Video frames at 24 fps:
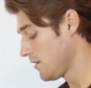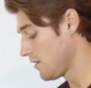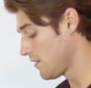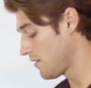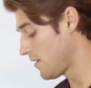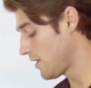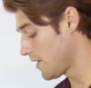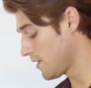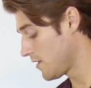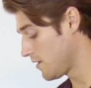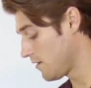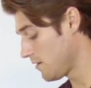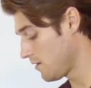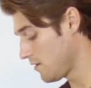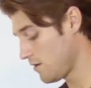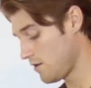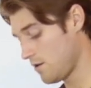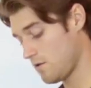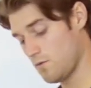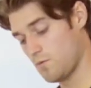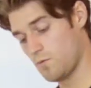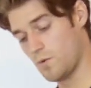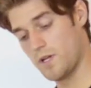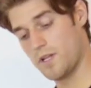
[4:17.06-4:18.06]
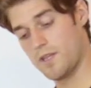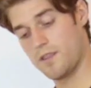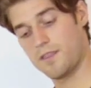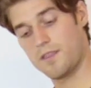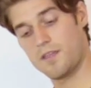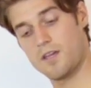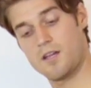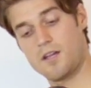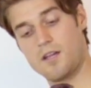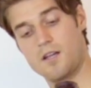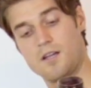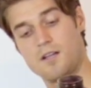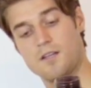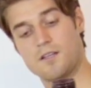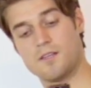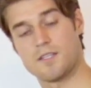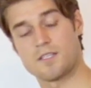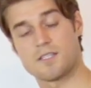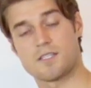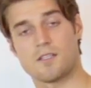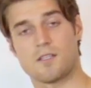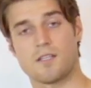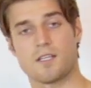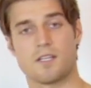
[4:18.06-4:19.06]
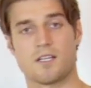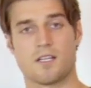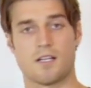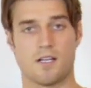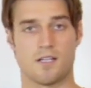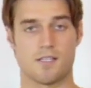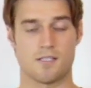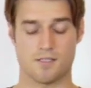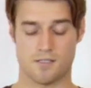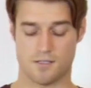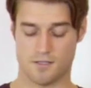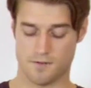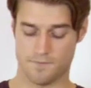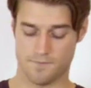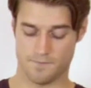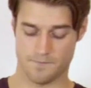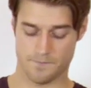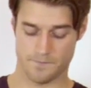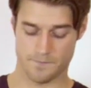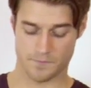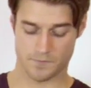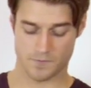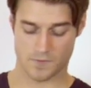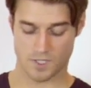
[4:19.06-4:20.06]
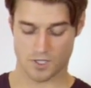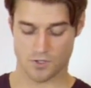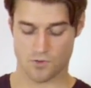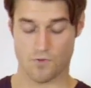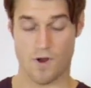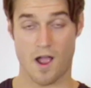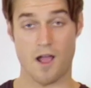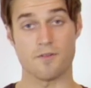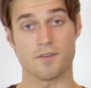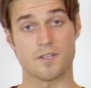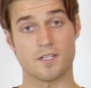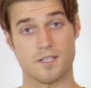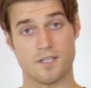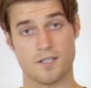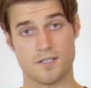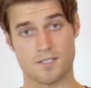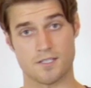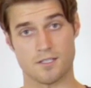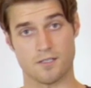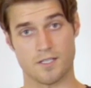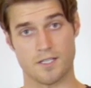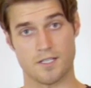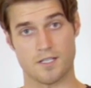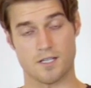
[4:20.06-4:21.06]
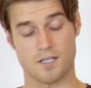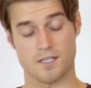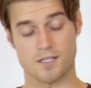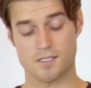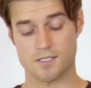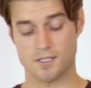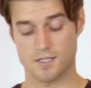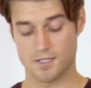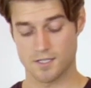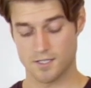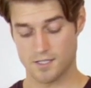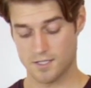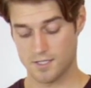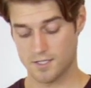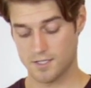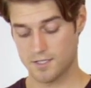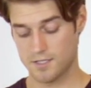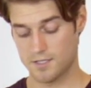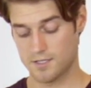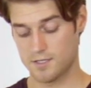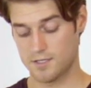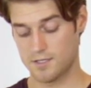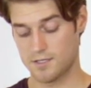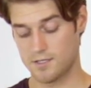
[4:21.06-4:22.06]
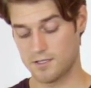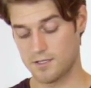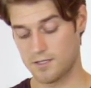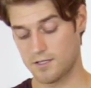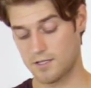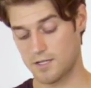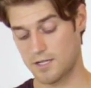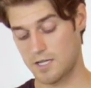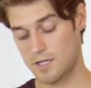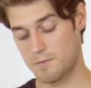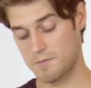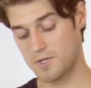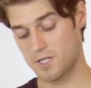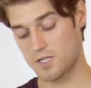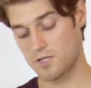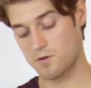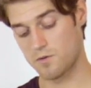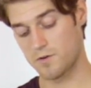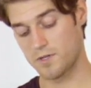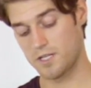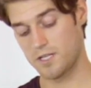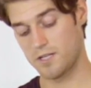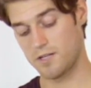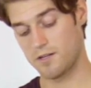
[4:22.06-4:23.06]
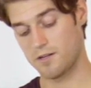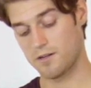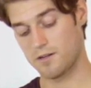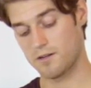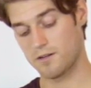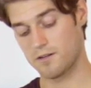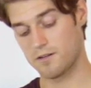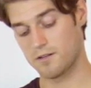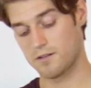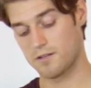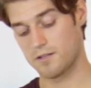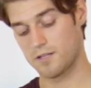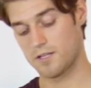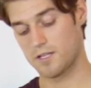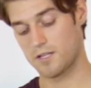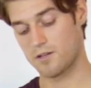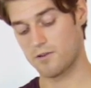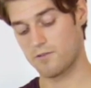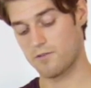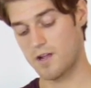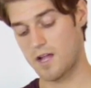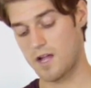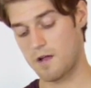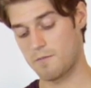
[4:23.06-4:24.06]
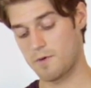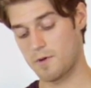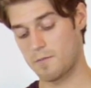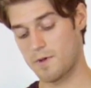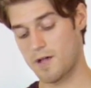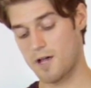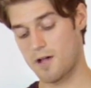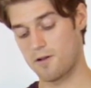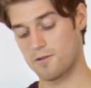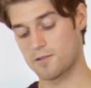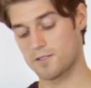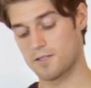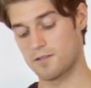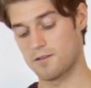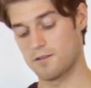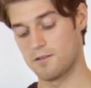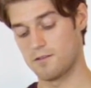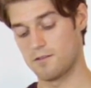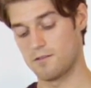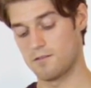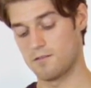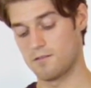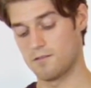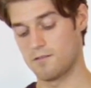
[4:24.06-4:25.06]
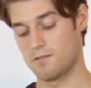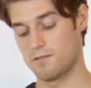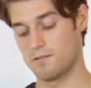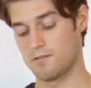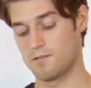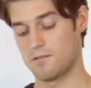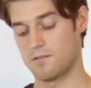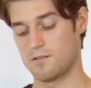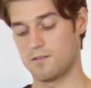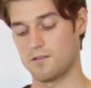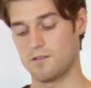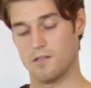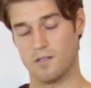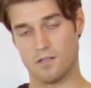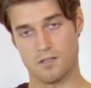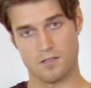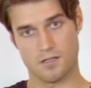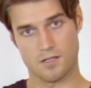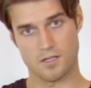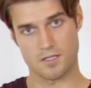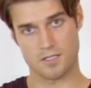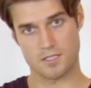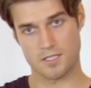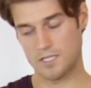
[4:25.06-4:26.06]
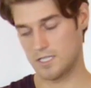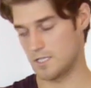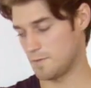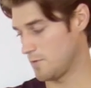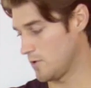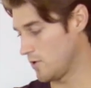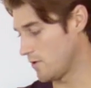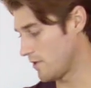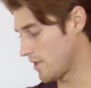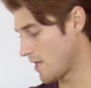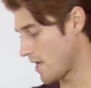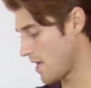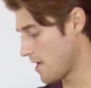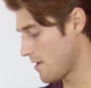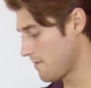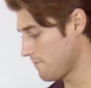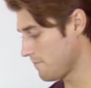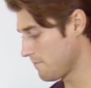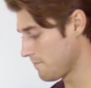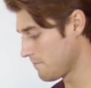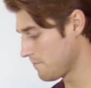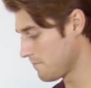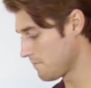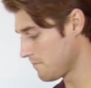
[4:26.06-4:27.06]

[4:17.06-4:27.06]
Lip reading: Then with the Psyllium husk, grounded Psyllium husk, I'm going to go in here and grab about a teaspoon of that,